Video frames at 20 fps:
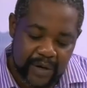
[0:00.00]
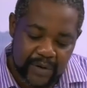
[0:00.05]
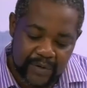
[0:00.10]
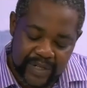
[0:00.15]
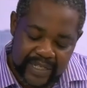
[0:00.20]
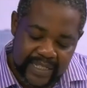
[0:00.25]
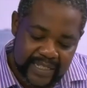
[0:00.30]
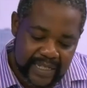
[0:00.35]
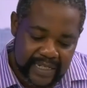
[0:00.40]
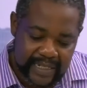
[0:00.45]
Uh,
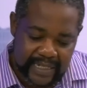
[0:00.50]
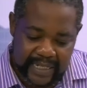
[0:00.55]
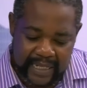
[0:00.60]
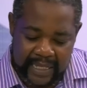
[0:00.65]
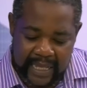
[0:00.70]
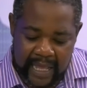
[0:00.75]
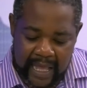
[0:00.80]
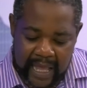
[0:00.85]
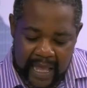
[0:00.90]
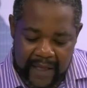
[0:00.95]

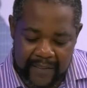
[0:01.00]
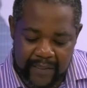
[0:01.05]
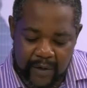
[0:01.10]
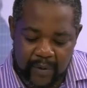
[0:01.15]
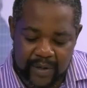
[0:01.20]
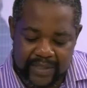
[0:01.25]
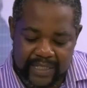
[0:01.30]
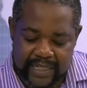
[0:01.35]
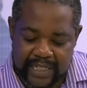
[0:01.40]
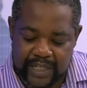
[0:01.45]
recently, uh, there
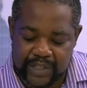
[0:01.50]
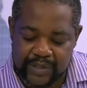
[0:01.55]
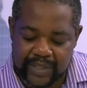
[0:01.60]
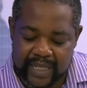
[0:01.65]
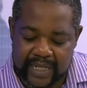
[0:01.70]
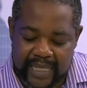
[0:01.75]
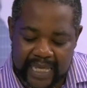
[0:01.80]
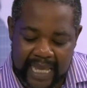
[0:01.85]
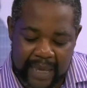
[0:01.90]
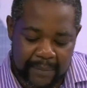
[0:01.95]
was an issue
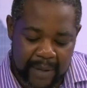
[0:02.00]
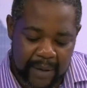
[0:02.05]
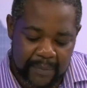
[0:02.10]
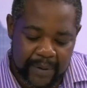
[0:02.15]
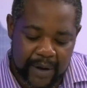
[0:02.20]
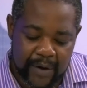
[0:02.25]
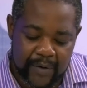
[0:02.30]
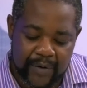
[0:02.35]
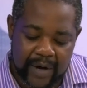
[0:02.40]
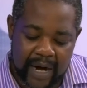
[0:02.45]
that came
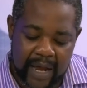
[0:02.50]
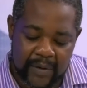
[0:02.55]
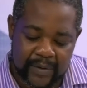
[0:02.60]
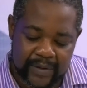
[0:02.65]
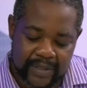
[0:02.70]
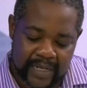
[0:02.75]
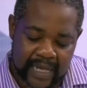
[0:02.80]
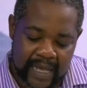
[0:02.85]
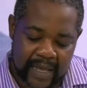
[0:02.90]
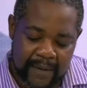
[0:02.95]
up
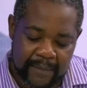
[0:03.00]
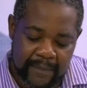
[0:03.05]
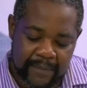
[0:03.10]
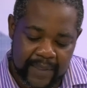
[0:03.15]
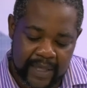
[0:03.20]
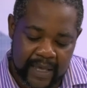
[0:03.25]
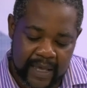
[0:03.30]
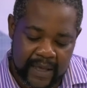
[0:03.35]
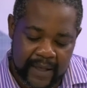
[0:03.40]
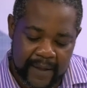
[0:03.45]
around um,
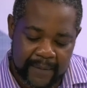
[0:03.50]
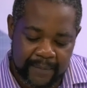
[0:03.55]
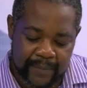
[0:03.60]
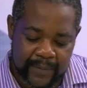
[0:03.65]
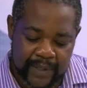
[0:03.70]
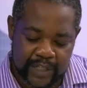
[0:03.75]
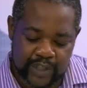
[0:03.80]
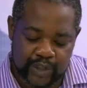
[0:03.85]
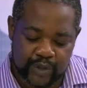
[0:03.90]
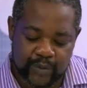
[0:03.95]

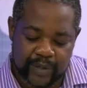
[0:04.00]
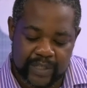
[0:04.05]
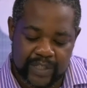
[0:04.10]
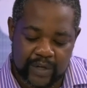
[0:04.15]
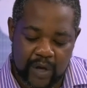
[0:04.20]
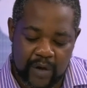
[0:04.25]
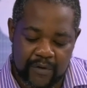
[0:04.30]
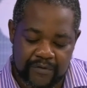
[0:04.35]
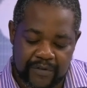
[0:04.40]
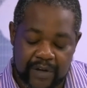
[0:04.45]
the
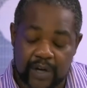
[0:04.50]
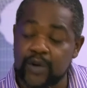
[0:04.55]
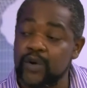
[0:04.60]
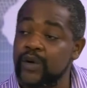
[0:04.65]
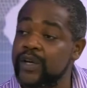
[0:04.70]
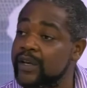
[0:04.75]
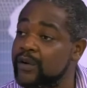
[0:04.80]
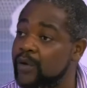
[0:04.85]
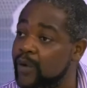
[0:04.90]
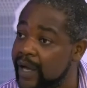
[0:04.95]
issuance of uh,
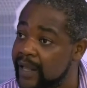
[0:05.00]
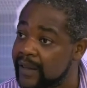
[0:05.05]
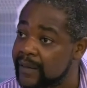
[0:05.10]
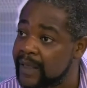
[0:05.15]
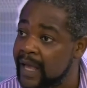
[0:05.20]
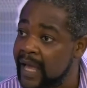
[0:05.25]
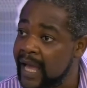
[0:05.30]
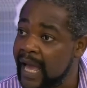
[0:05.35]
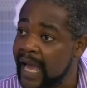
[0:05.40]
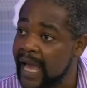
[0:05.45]
cooking
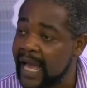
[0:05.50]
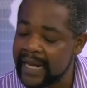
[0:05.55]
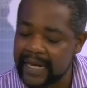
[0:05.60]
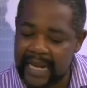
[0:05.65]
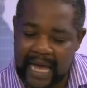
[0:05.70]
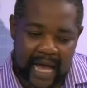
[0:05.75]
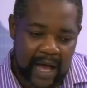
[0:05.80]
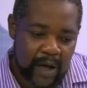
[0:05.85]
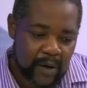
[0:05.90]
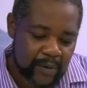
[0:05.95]
oil yeah. and
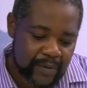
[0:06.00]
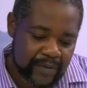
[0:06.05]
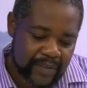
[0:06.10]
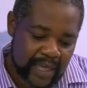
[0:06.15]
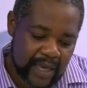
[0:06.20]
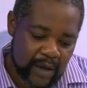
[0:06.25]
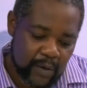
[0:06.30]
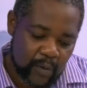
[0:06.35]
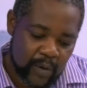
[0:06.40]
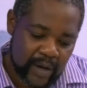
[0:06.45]
how
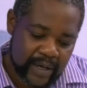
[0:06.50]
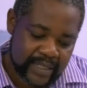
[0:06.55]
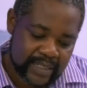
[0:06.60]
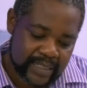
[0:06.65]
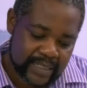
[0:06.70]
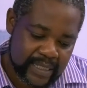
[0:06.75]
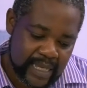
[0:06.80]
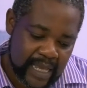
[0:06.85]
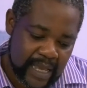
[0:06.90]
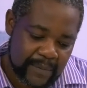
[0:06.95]
there
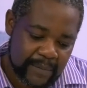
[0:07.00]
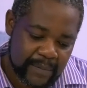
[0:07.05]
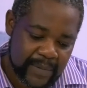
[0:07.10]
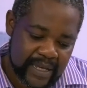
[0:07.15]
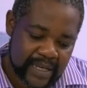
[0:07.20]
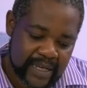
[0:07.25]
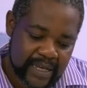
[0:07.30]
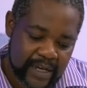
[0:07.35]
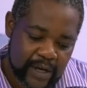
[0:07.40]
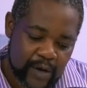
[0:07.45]
was um,
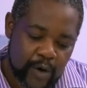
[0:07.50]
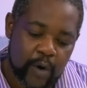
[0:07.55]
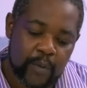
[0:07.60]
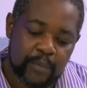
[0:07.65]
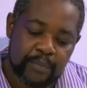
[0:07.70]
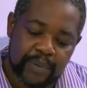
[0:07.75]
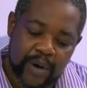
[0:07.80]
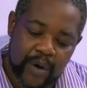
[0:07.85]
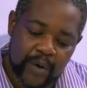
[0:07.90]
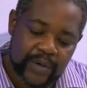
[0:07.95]
a
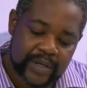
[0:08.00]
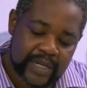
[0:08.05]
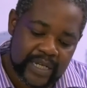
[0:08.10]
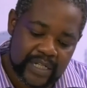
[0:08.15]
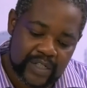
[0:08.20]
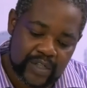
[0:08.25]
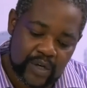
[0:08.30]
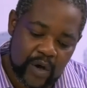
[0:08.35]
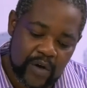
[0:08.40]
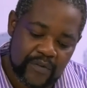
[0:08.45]

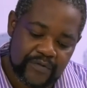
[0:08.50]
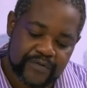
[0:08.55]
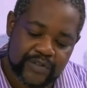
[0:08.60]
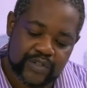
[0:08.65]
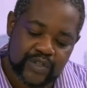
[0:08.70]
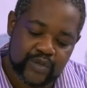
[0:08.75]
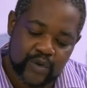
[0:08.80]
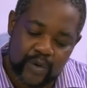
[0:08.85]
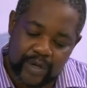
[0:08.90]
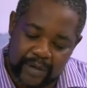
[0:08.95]
component of
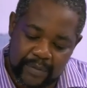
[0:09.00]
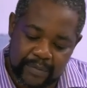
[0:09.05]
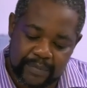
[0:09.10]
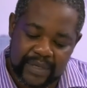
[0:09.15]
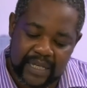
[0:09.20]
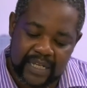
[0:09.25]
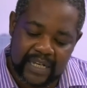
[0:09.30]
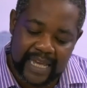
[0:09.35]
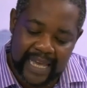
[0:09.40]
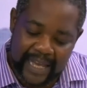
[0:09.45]

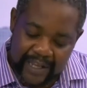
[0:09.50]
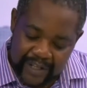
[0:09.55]
soybean